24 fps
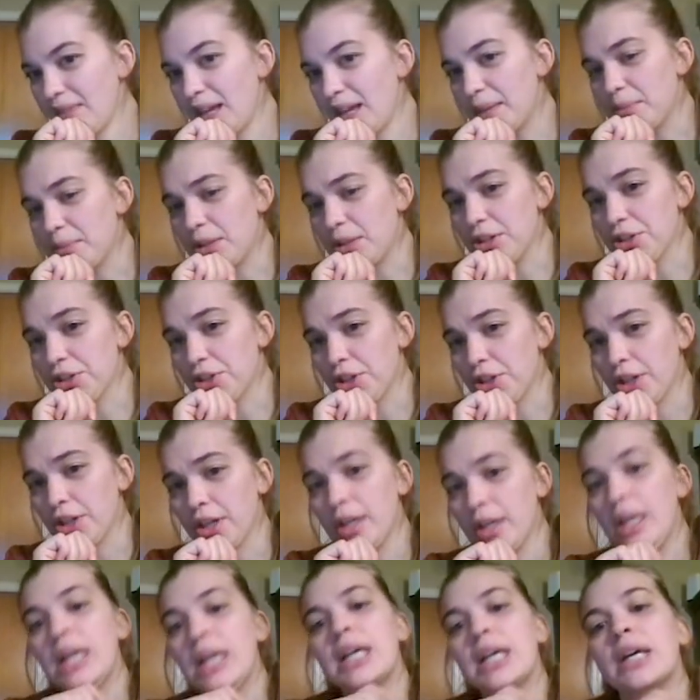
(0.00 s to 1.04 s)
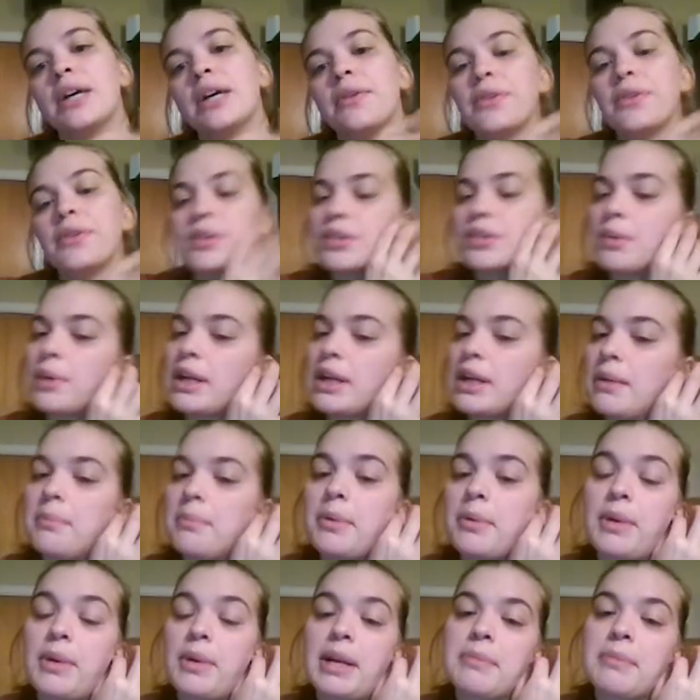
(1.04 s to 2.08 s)
I'm not sure. So when
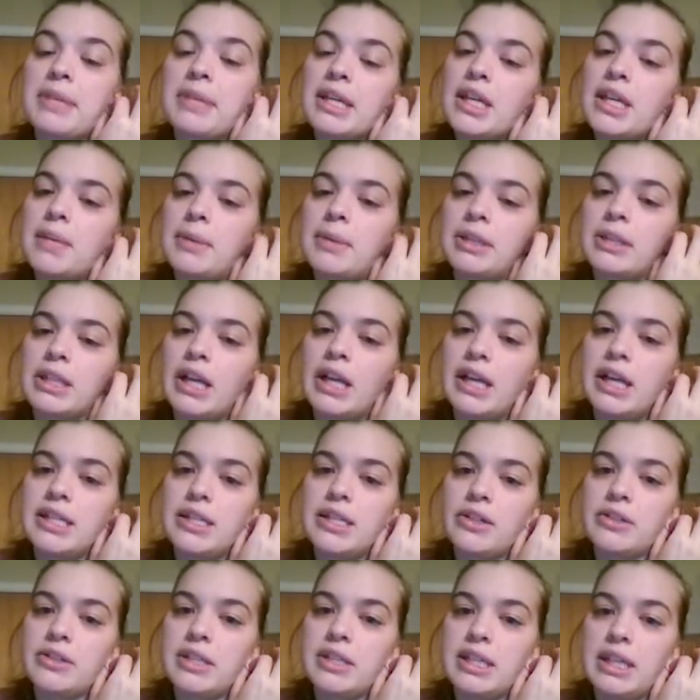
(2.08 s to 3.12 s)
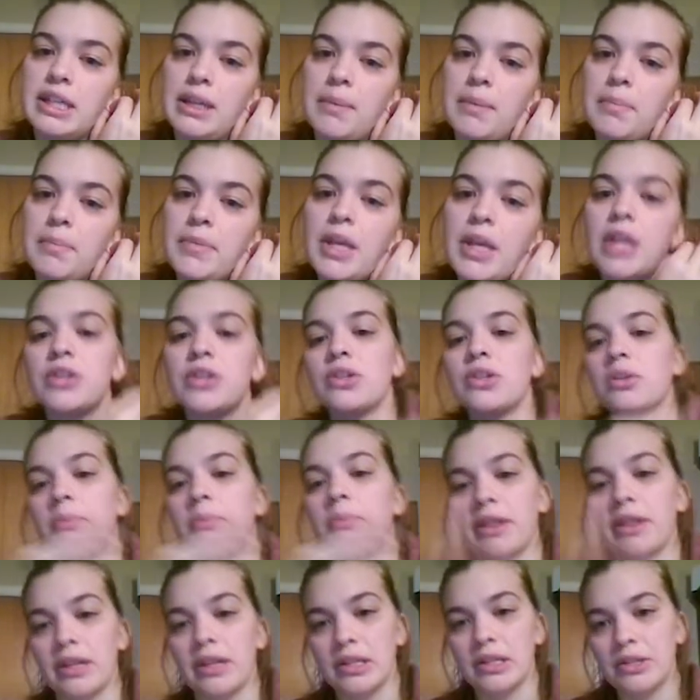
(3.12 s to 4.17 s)
I'm thinking about the ideal team, so it'll
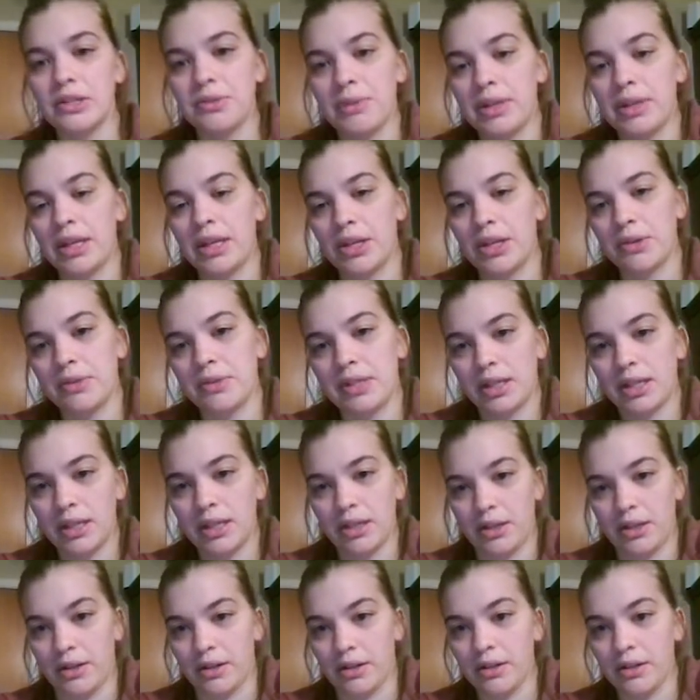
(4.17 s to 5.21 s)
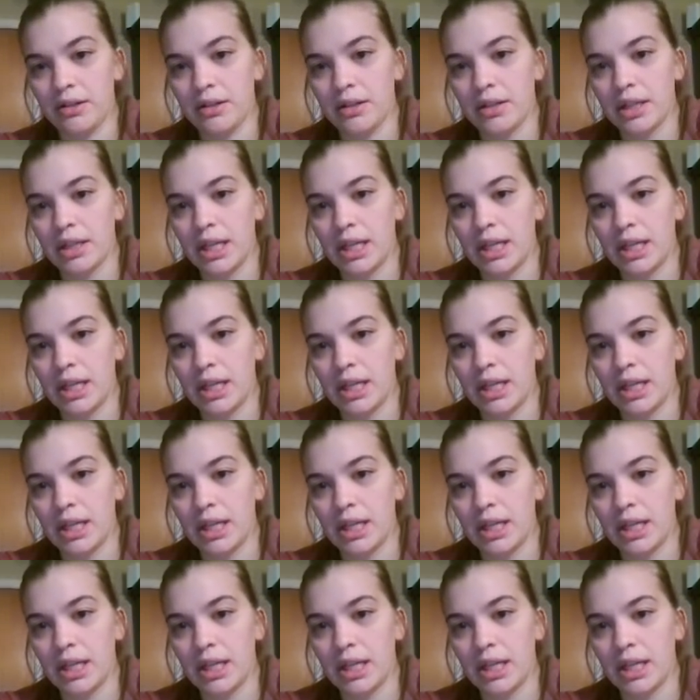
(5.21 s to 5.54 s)
be these three that you see here.